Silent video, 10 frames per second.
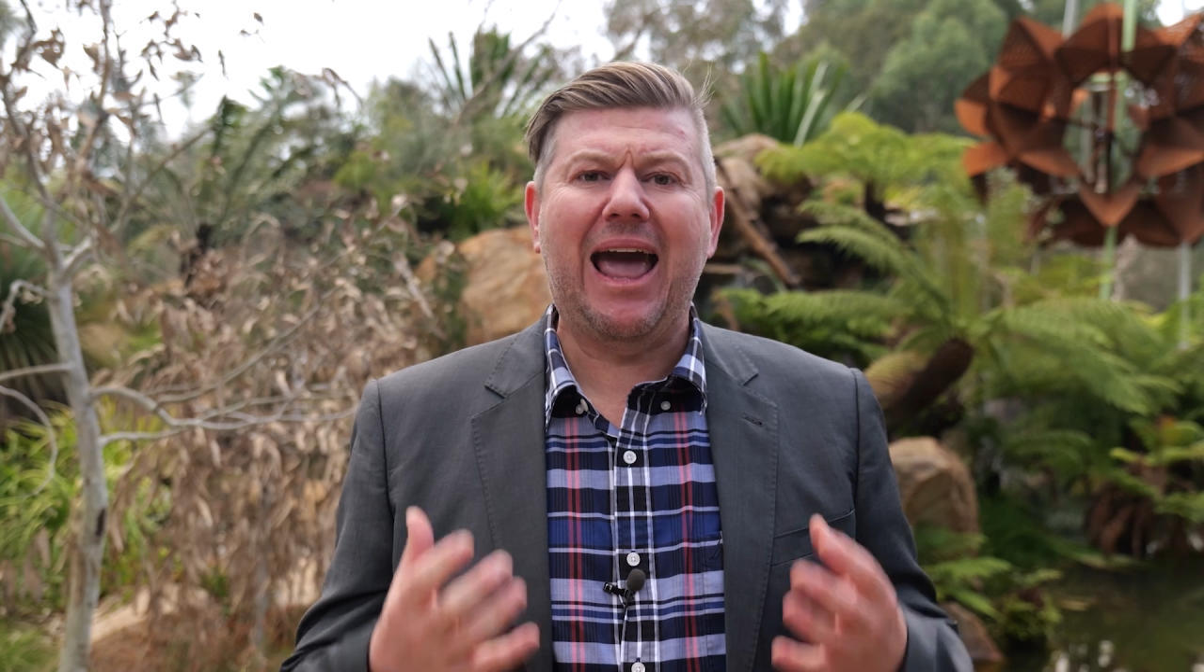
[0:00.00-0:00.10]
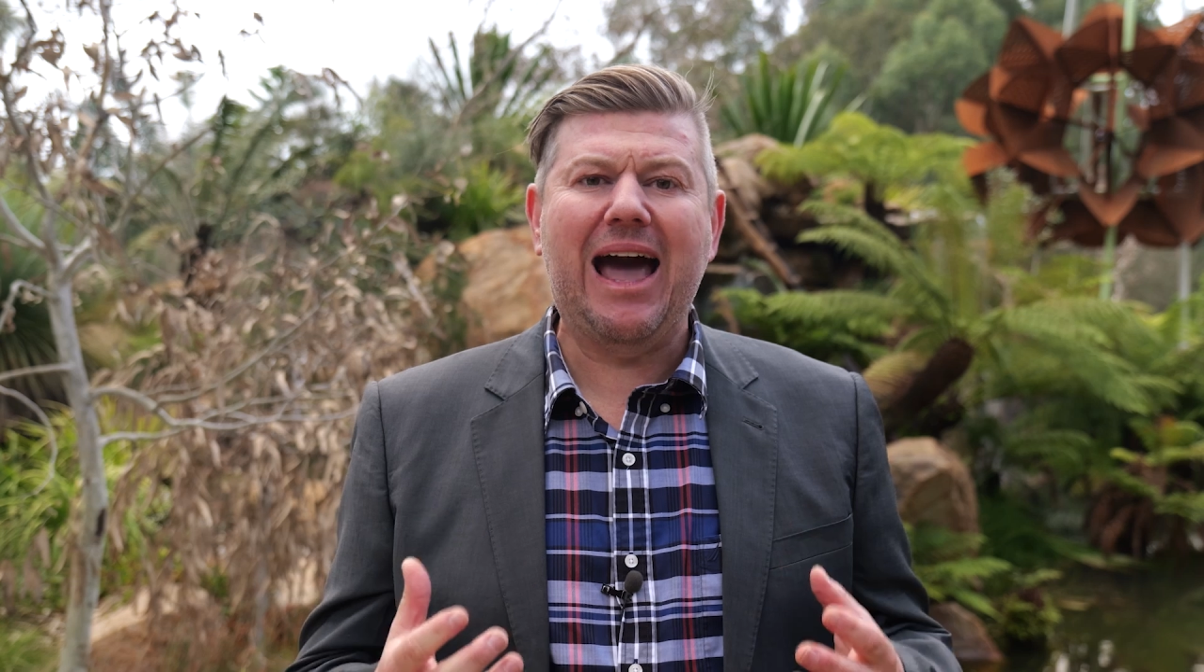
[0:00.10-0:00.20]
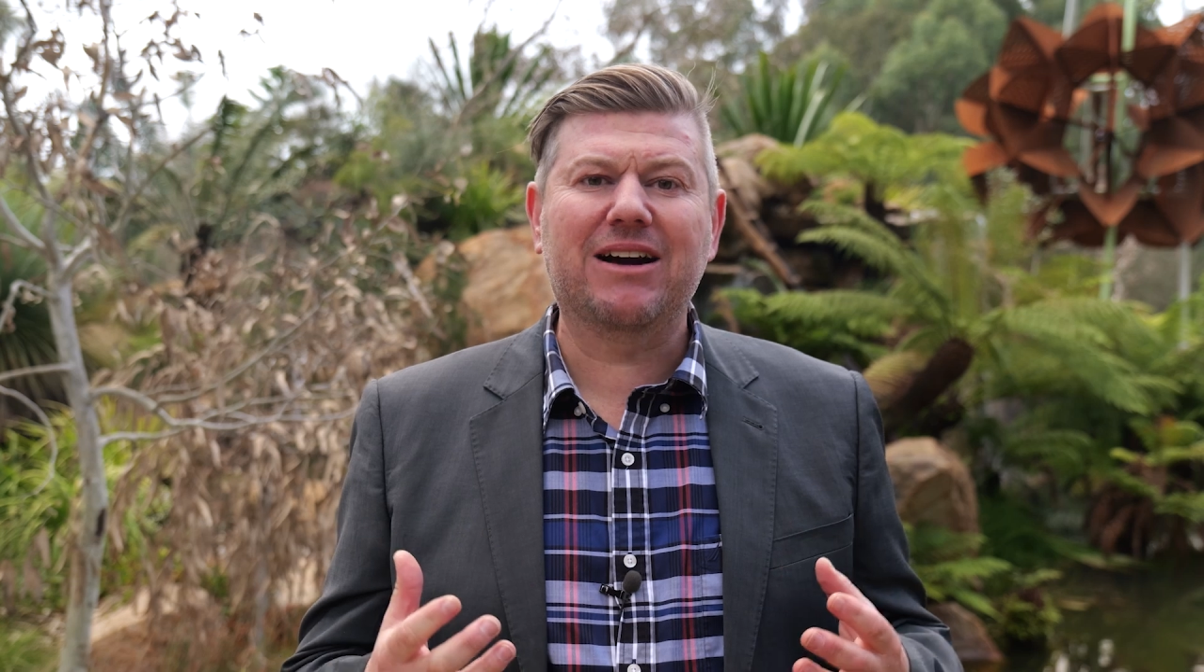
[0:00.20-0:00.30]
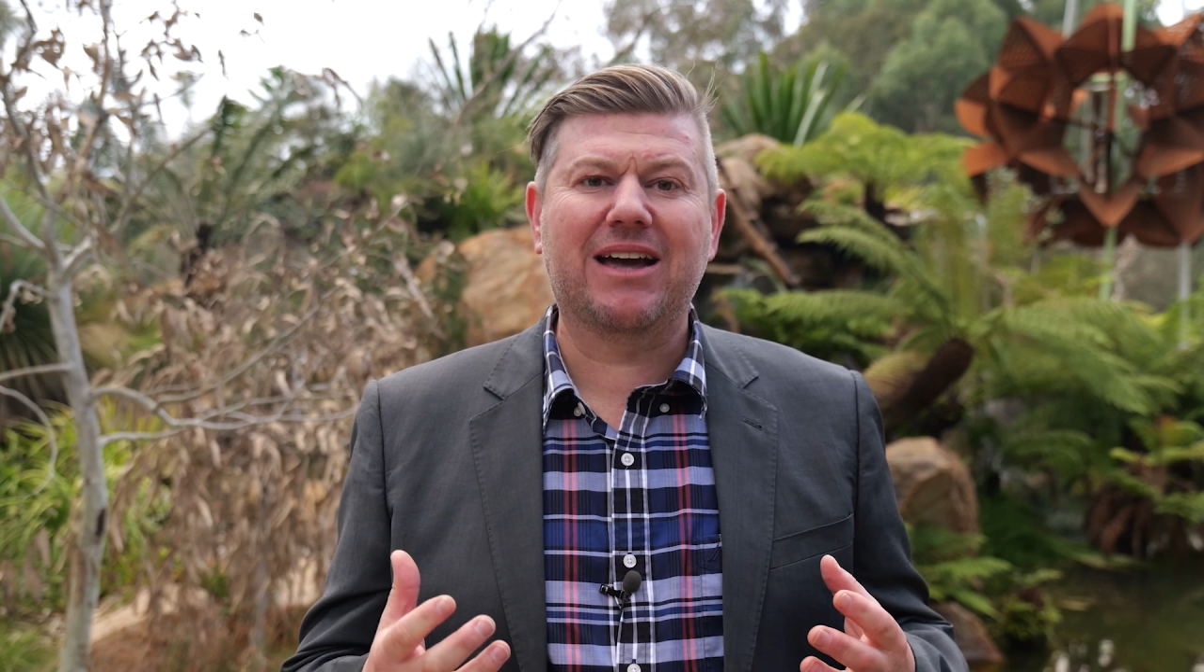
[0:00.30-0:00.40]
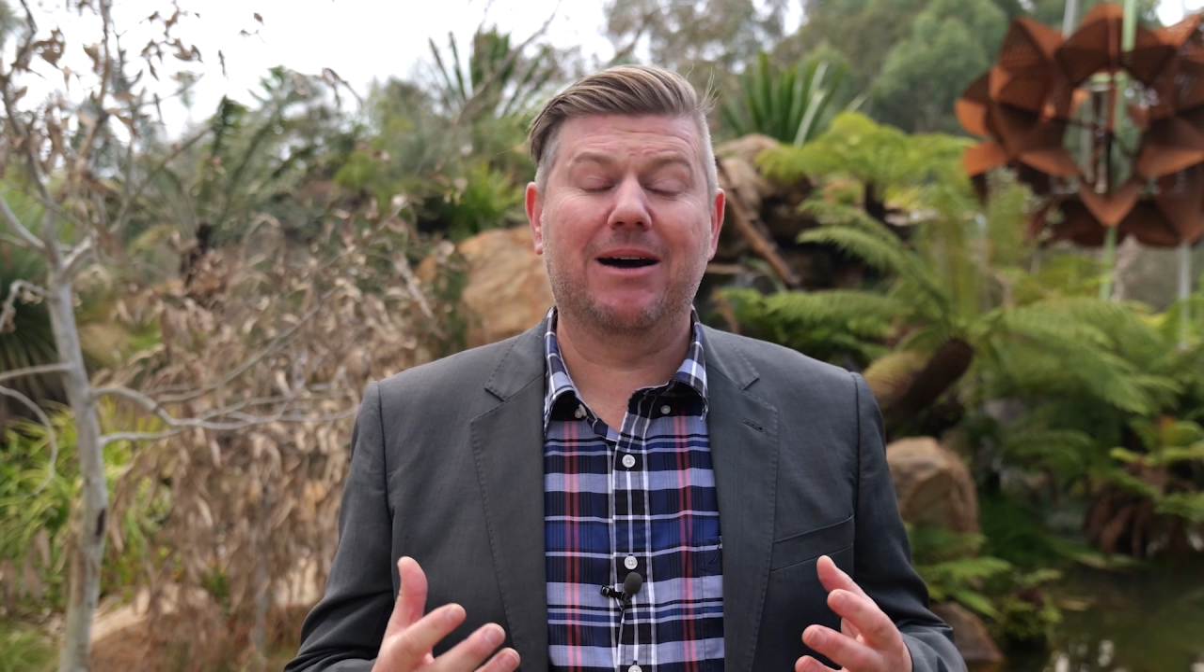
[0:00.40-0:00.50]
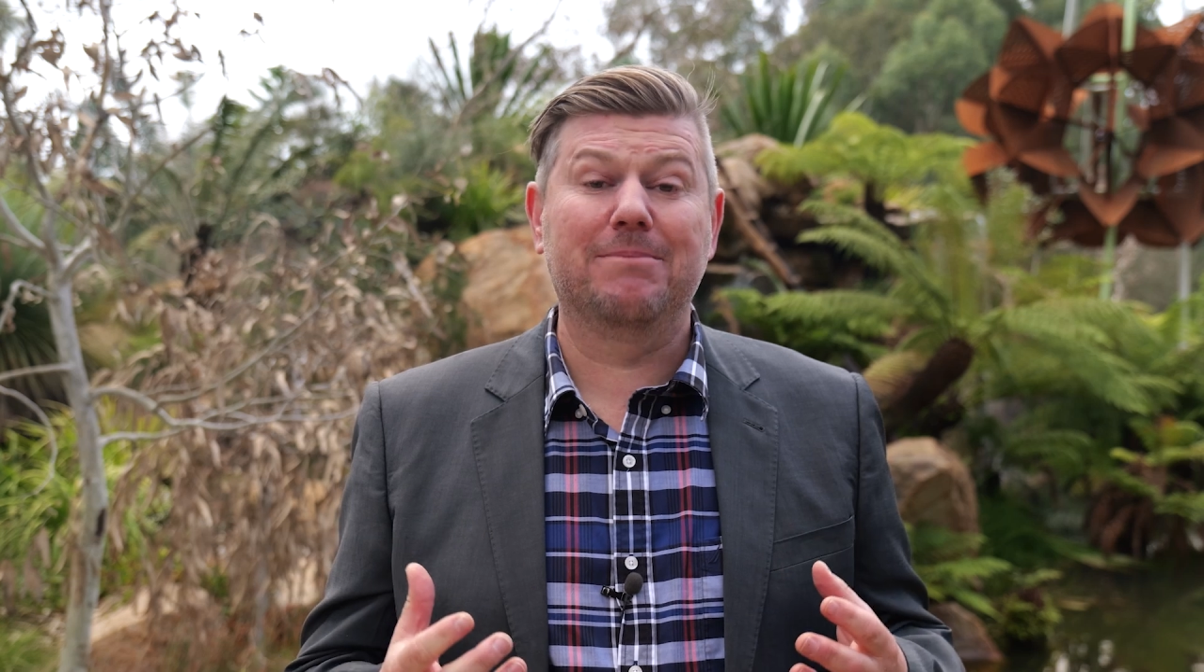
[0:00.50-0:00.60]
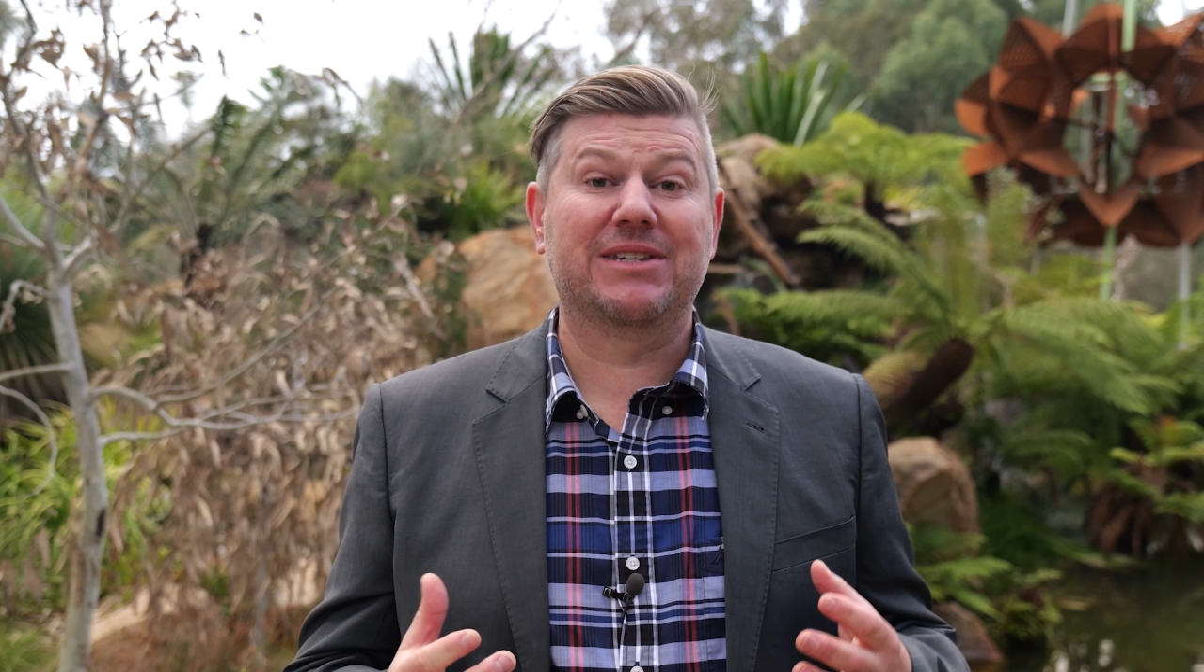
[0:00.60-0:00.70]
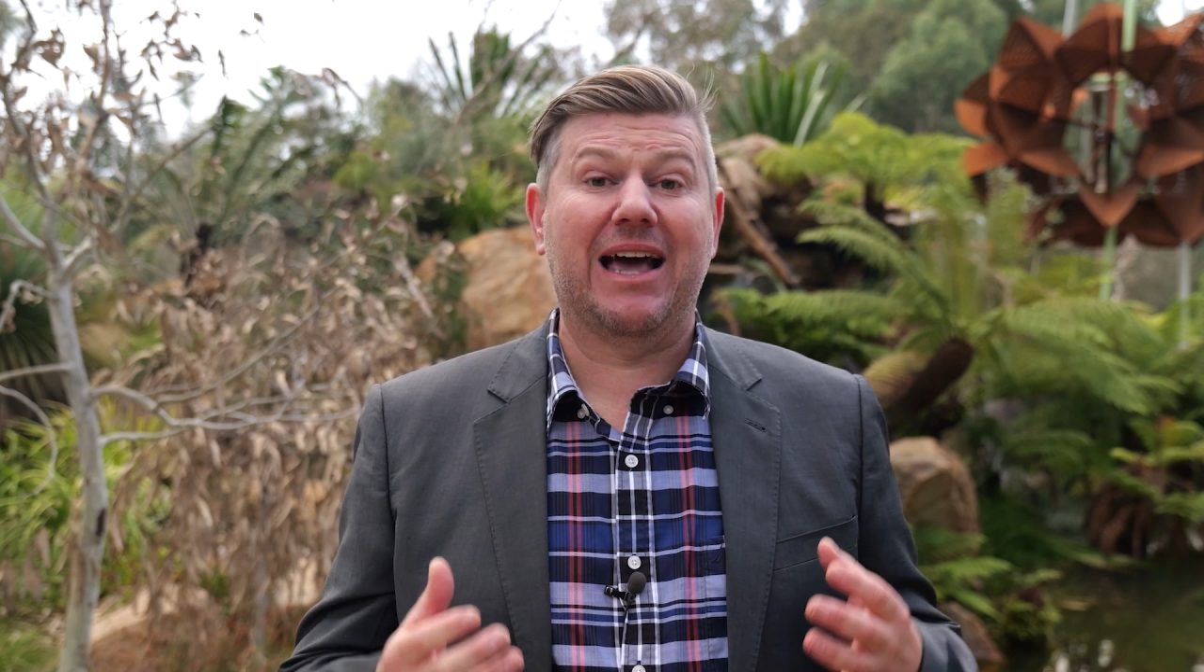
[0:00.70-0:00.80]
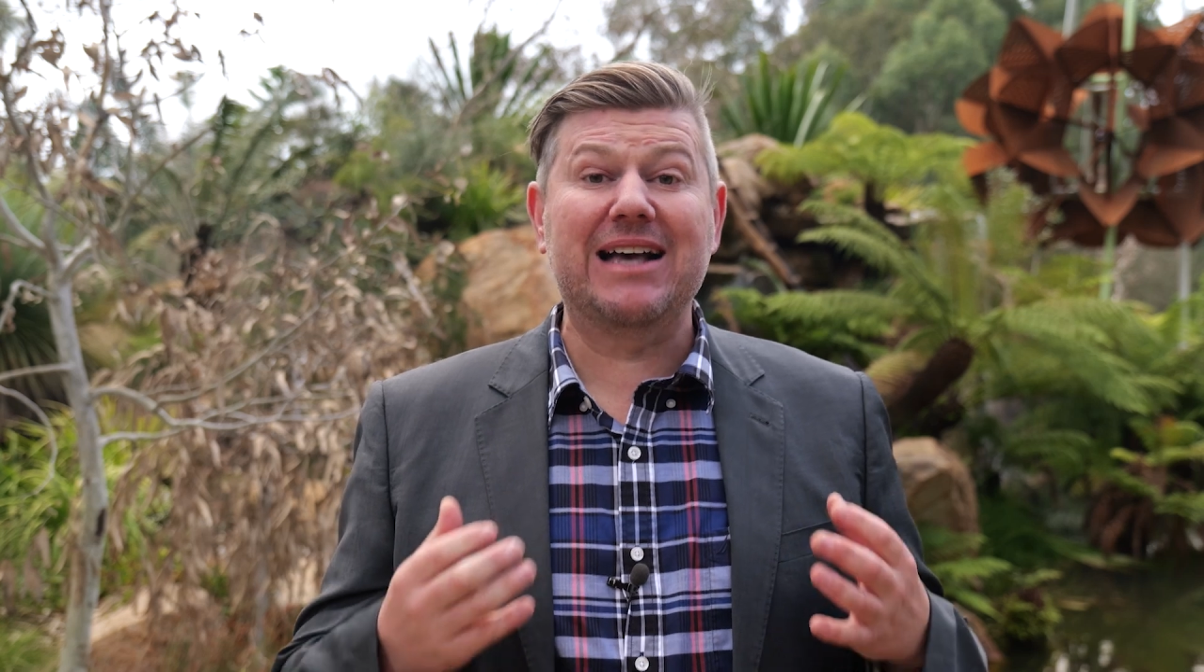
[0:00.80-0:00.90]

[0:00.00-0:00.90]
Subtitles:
outcomes